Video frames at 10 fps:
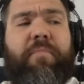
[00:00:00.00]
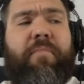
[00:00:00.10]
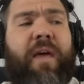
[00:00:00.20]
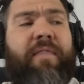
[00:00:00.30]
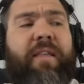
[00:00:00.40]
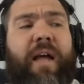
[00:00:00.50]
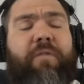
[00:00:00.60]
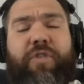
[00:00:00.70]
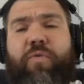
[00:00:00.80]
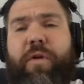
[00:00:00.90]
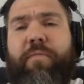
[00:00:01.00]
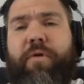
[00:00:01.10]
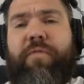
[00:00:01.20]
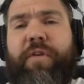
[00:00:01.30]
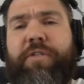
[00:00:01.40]
i think that was one of the
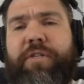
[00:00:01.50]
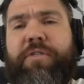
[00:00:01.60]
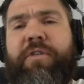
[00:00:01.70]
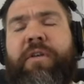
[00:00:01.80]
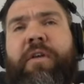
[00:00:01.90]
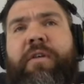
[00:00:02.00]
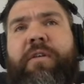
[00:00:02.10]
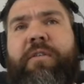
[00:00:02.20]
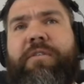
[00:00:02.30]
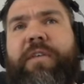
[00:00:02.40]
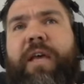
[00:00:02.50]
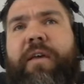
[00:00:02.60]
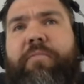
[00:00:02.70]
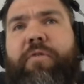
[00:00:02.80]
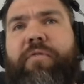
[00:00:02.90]
motivations the
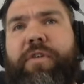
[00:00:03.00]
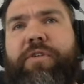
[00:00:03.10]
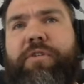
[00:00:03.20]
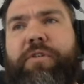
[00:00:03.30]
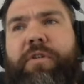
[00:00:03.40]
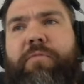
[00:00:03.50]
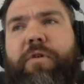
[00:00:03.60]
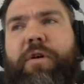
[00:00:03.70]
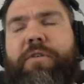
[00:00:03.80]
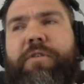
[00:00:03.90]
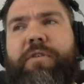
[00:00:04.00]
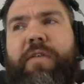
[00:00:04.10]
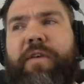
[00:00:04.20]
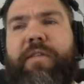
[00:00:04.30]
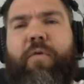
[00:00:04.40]
second motivation was
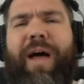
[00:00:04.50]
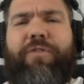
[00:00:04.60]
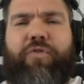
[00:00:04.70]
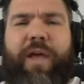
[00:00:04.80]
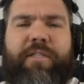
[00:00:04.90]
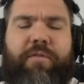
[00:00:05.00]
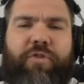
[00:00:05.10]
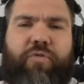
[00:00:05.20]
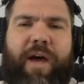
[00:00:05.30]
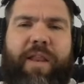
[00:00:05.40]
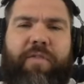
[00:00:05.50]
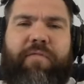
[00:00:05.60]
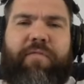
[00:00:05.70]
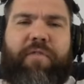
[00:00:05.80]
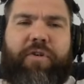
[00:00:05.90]
i think that i was as i was writing
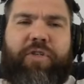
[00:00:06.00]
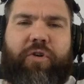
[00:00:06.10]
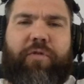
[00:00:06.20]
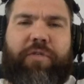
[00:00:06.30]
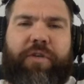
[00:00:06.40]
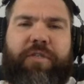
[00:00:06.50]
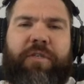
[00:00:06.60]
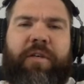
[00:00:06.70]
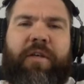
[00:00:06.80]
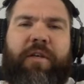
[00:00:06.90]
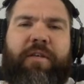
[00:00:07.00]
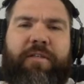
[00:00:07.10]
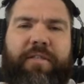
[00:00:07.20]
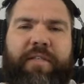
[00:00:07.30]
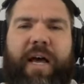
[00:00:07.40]
the first all these
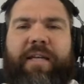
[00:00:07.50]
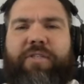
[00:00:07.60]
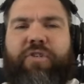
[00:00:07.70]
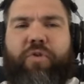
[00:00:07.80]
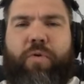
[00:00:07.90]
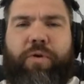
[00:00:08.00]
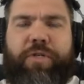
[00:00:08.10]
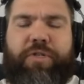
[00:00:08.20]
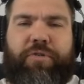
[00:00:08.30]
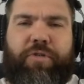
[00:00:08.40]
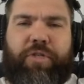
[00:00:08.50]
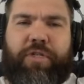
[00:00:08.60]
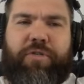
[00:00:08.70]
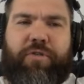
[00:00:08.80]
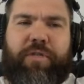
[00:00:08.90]
side stories to
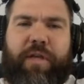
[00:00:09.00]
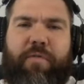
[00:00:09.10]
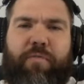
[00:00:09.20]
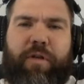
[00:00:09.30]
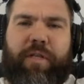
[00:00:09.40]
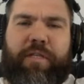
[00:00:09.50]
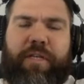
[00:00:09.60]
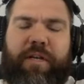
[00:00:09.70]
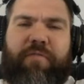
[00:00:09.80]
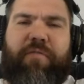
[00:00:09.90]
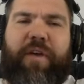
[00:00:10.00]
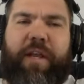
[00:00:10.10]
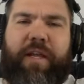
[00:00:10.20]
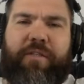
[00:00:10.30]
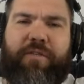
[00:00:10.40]
jiu-jitsu that really didn't fit
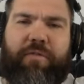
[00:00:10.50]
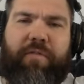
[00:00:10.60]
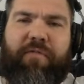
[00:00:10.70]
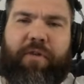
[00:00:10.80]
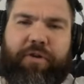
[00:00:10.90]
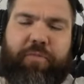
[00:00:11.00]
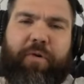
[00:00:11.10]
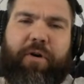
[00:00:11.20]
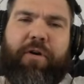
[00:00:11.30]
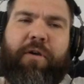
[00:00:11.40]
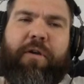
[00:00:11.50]
into the first book